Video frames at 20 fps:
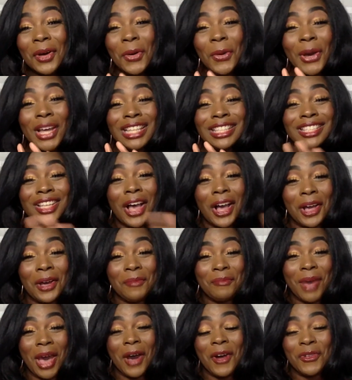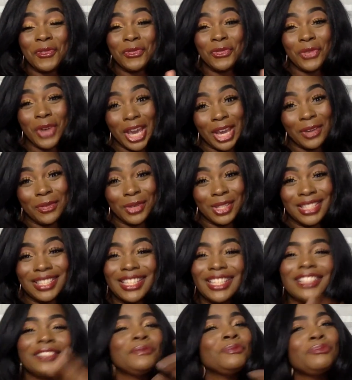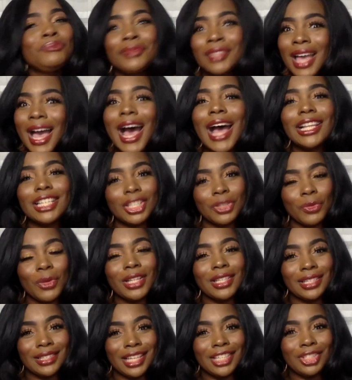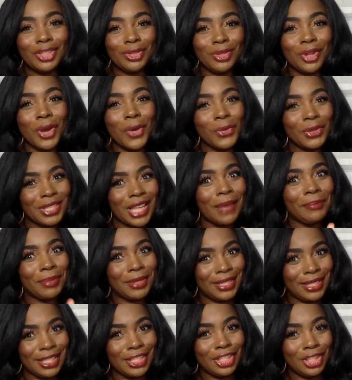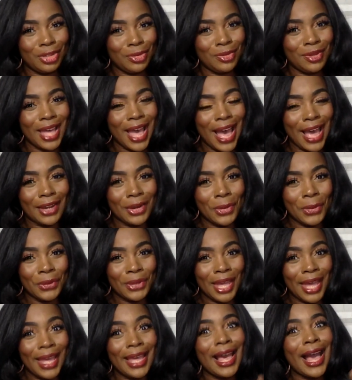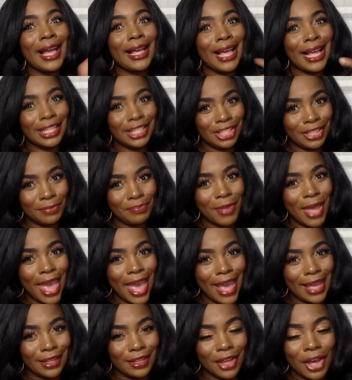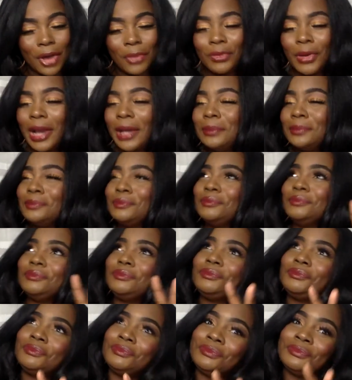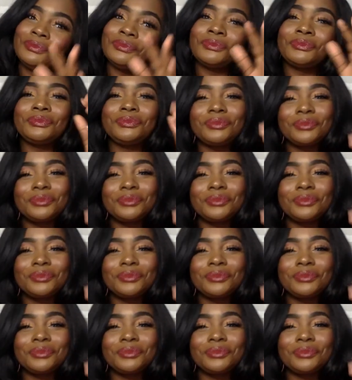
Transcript: We're talking about fragrances. I just wanted to let you know what type of sis you got, okay? I got your back. All right. Hmm.